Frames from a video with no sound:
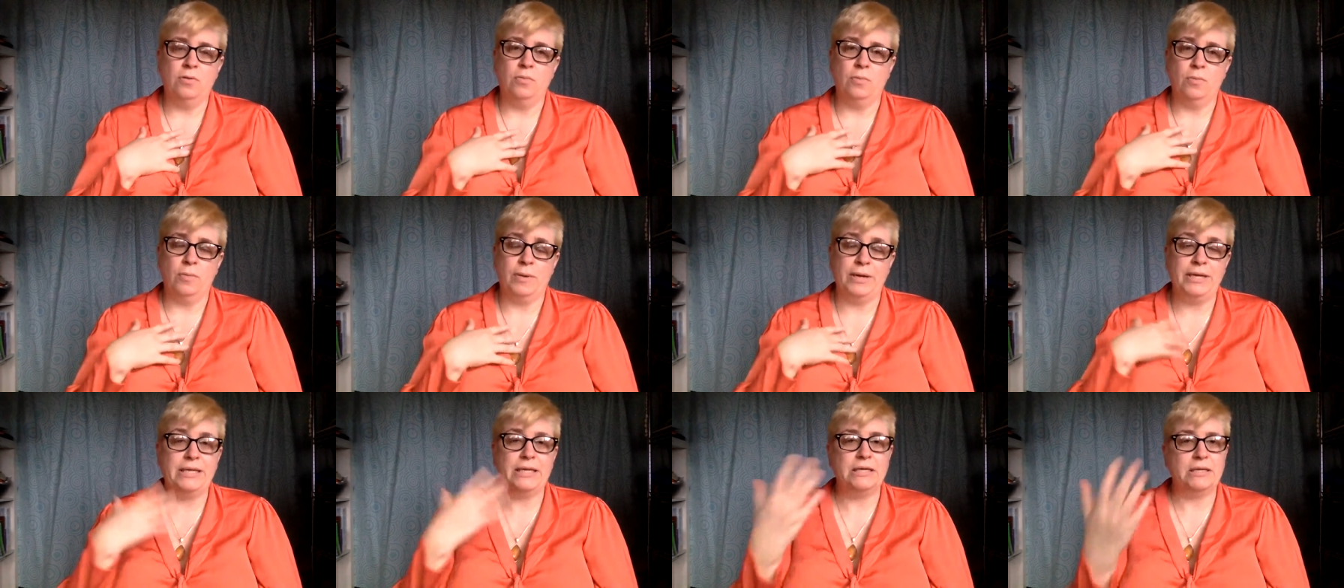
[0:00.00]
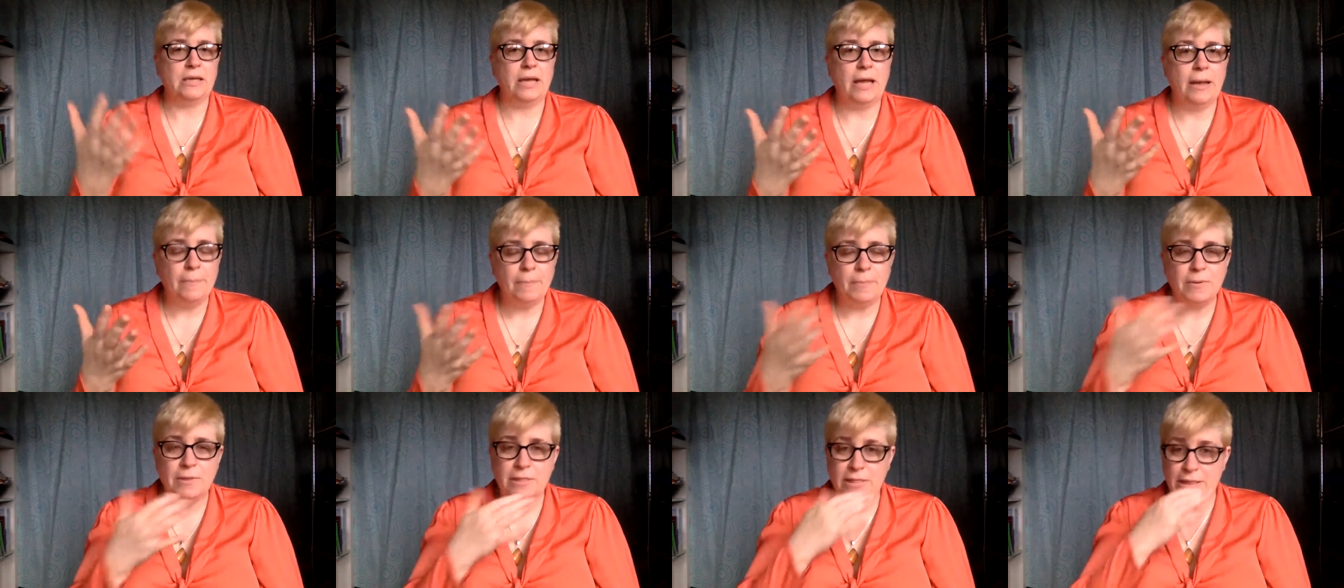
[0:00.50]
we didn't
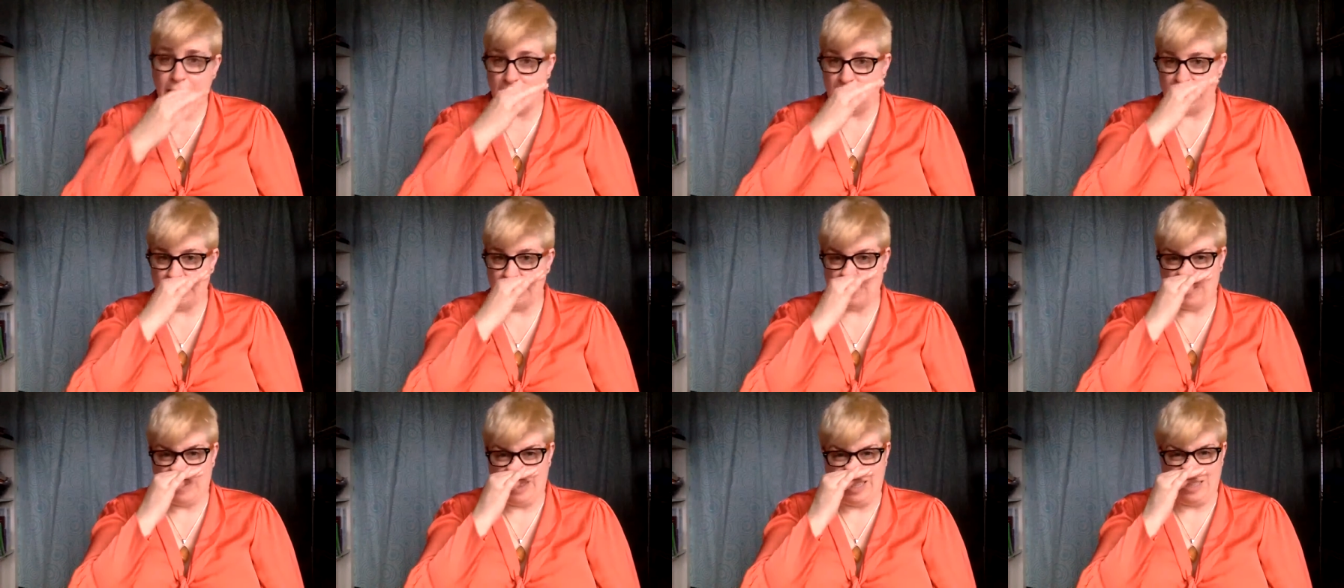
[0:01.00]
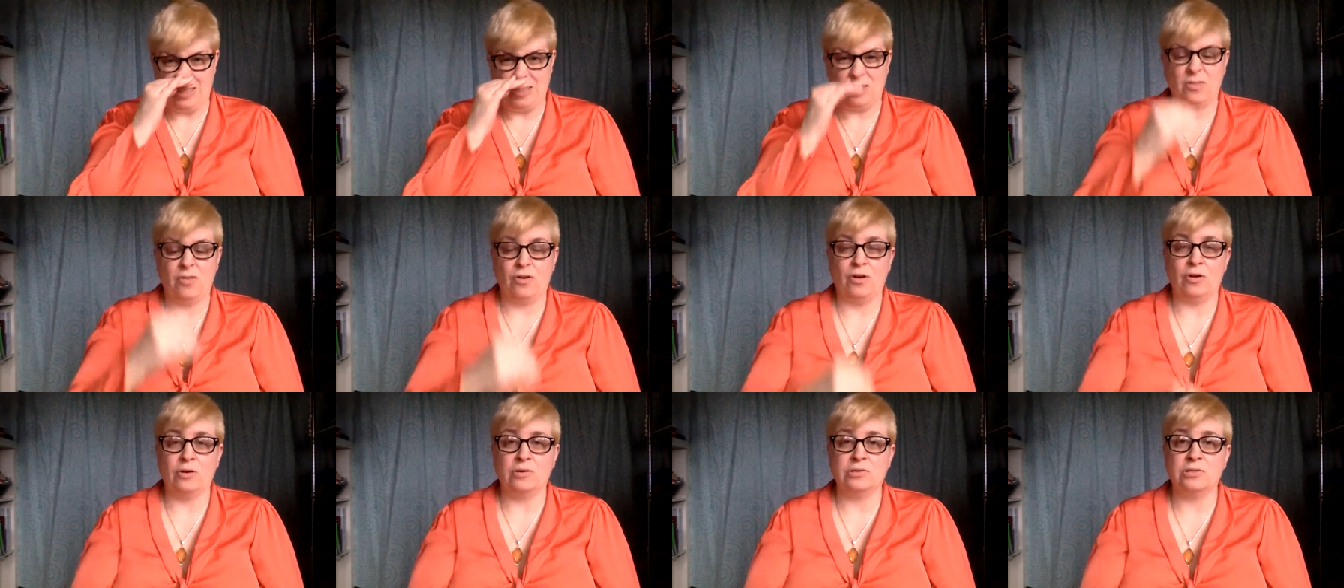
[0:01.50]
empathize with those
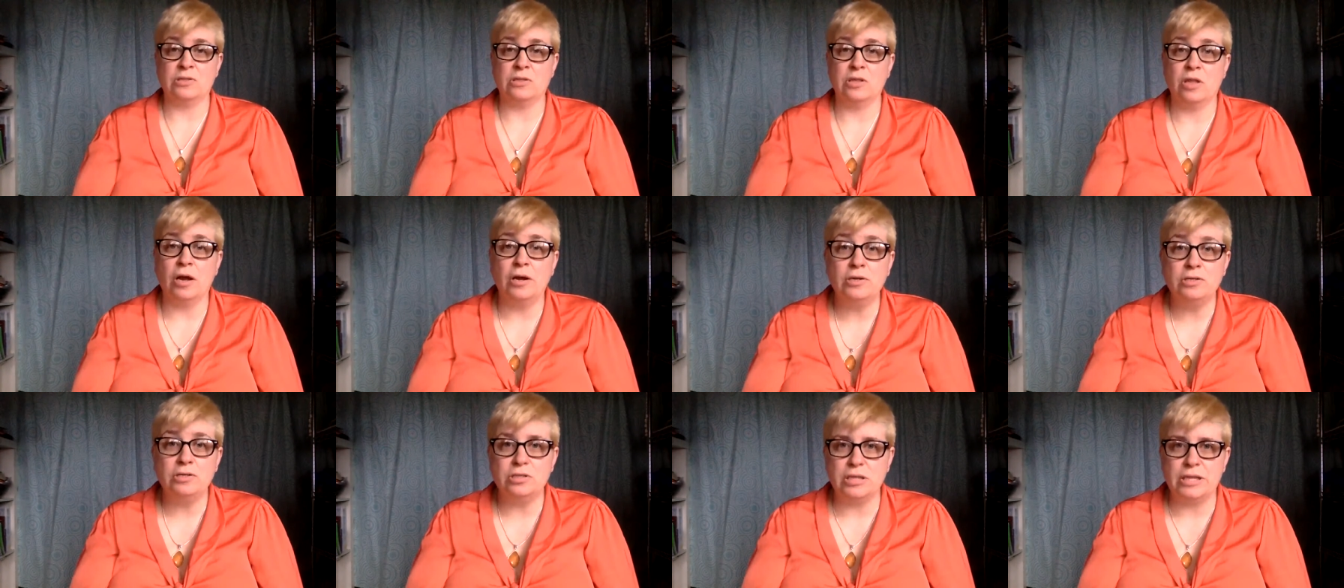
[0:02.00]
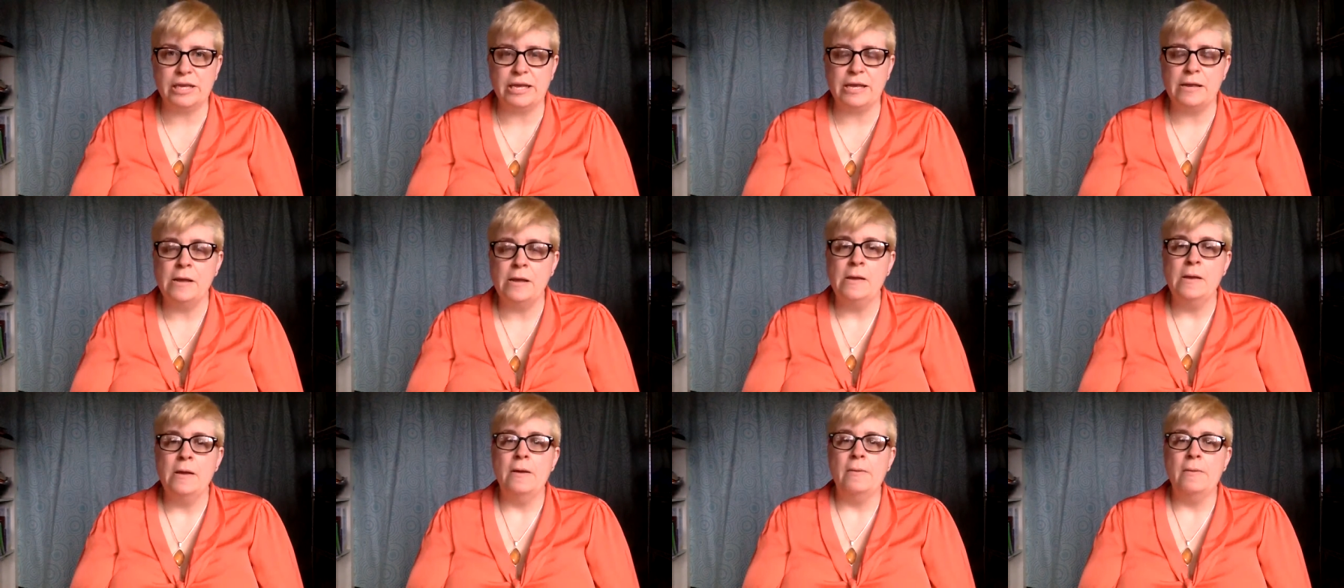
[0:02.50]
folks largely